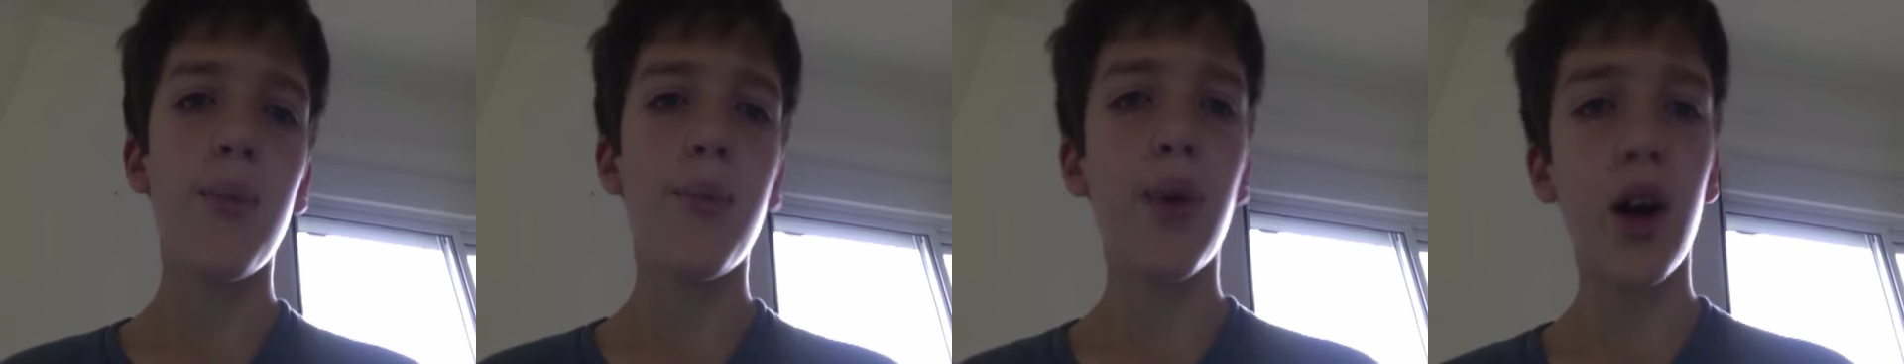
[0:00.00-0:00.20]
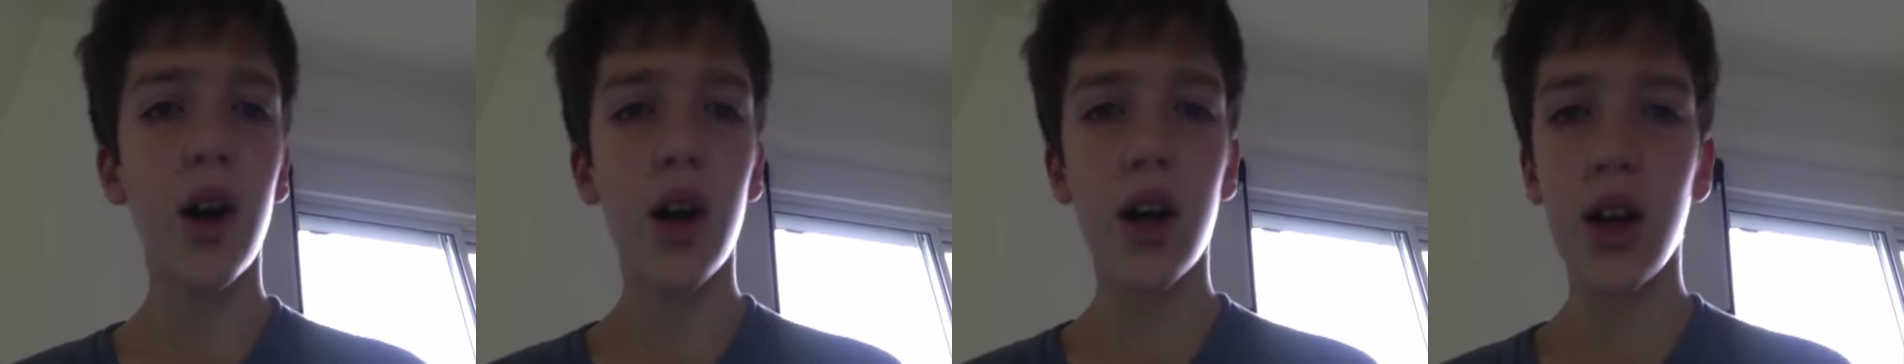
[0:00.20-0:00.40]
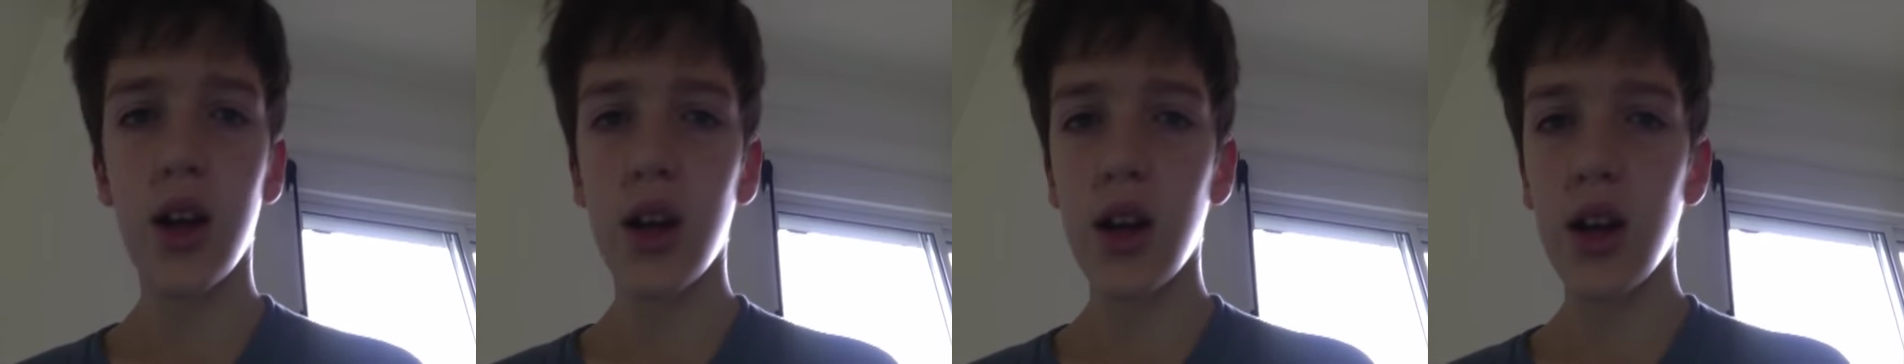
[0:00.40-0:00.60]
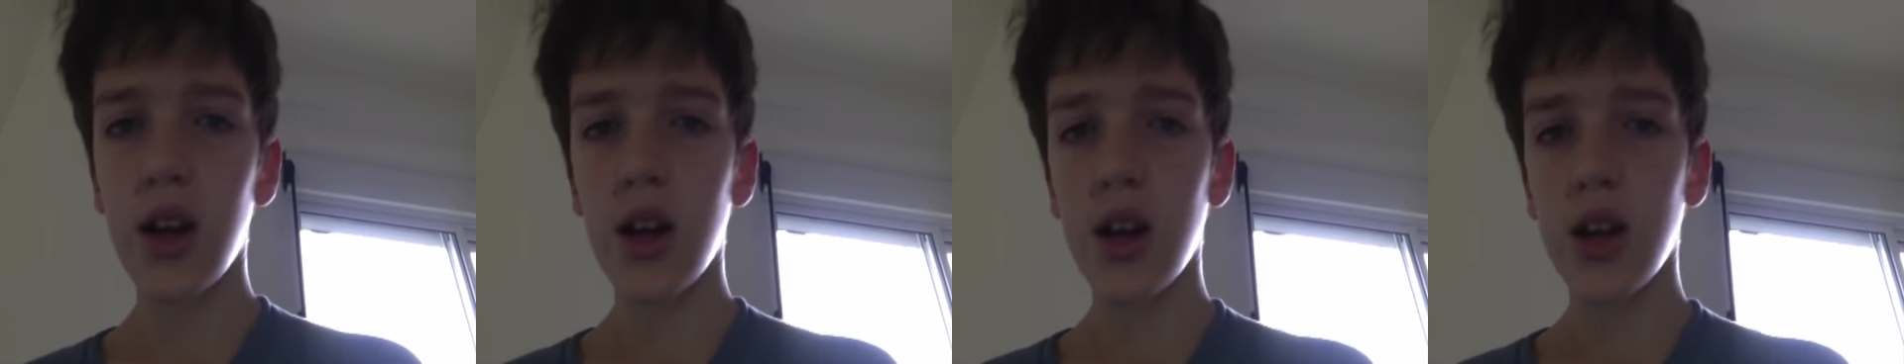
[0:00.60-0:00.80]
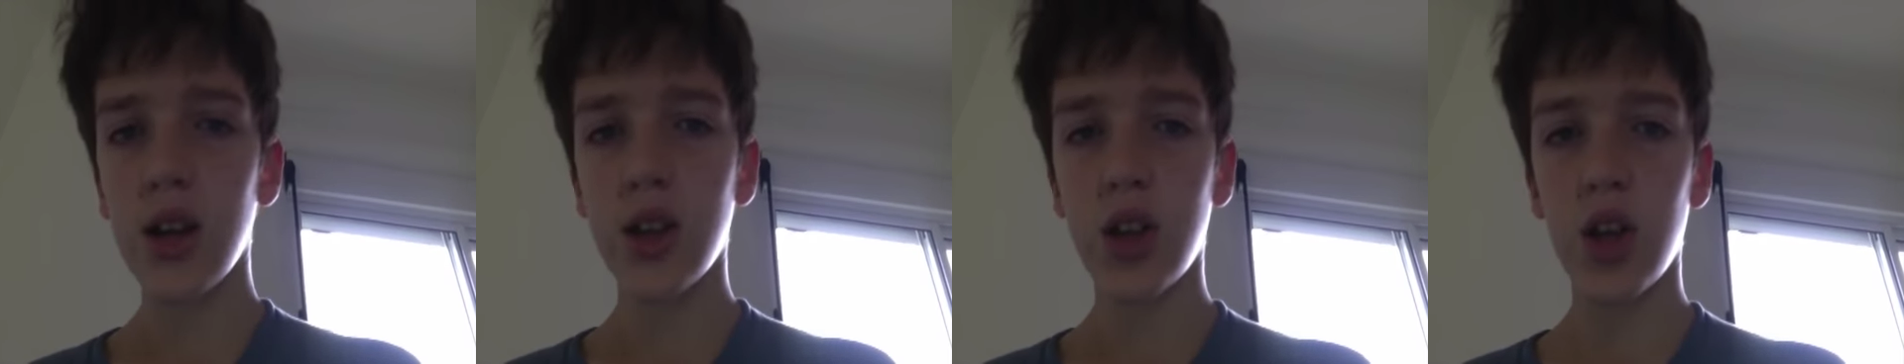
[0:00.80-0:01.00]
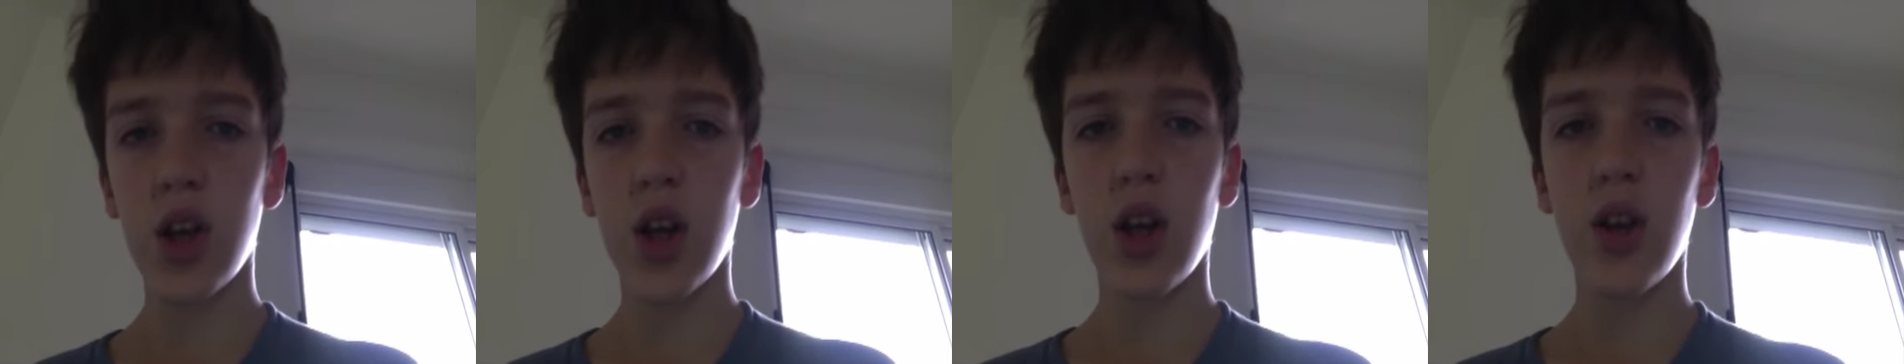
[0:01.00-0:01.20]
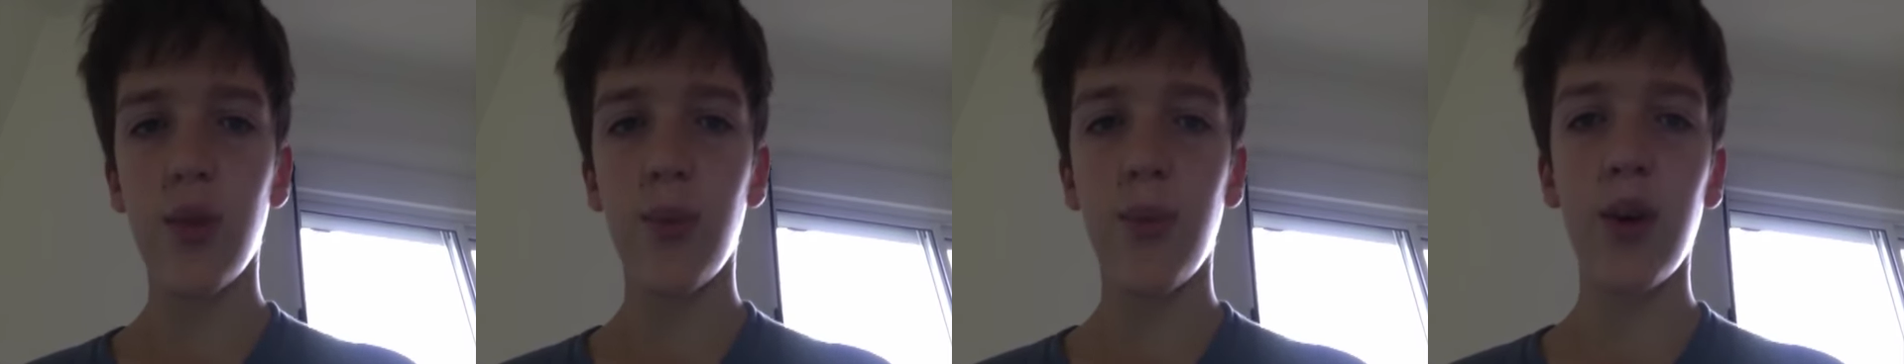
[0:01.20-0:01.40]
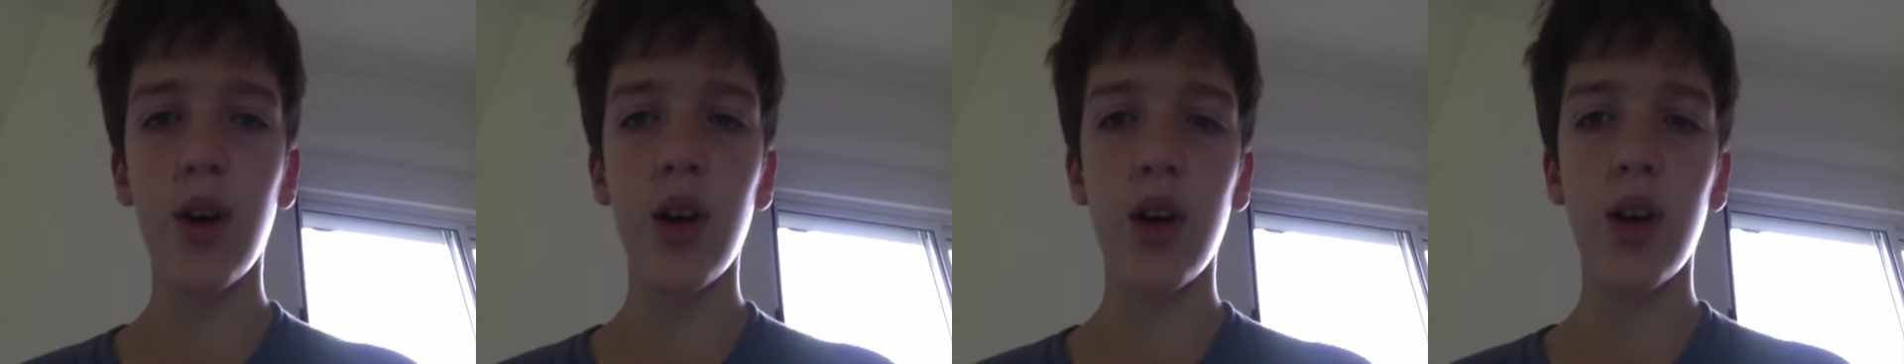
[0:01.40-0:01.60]
But ju-
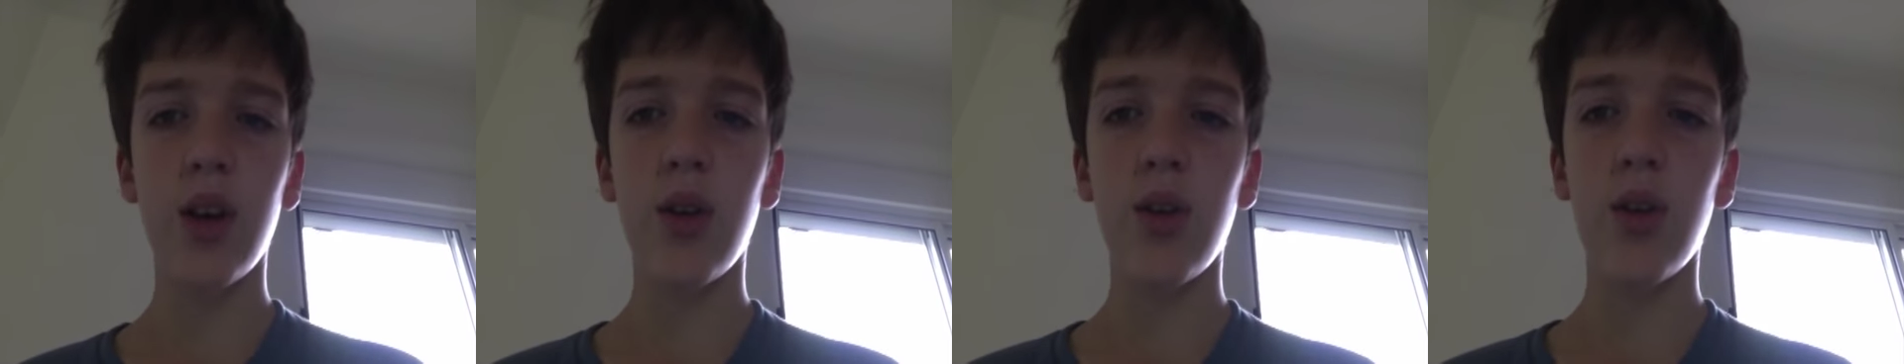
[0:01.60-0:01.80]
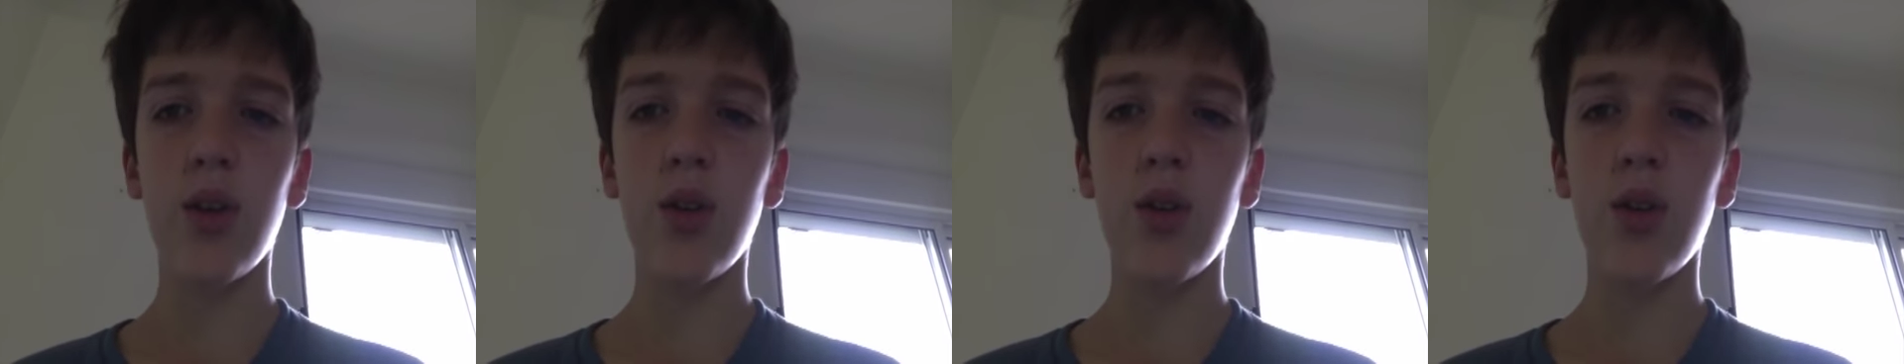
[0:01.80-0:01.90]
but